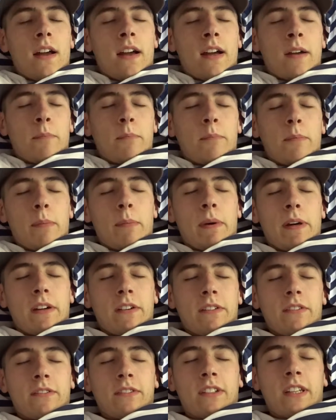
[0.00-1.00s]
Happy
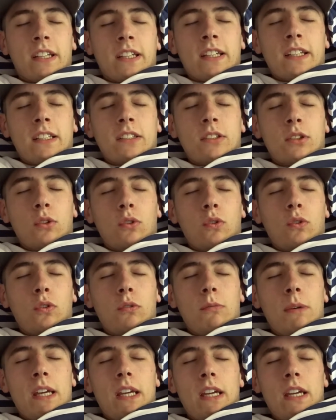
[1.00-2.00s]
birthday to
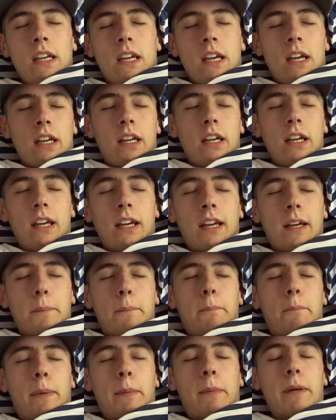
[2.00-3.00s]
me, happy
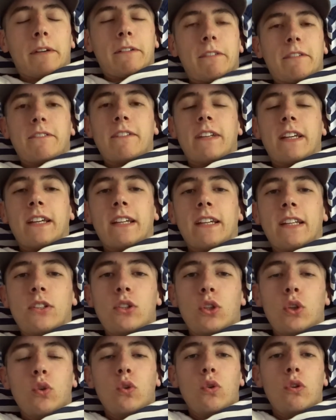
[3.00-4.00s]
birthday
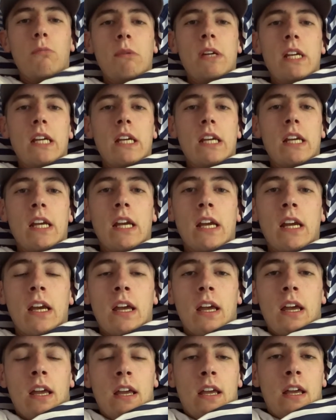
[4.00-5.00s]
to me,
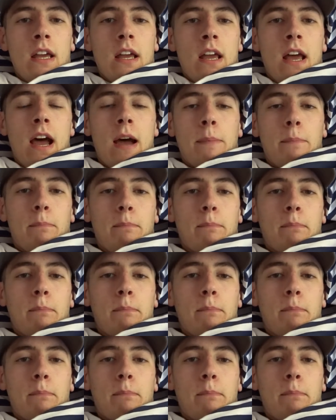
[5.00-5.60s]
happy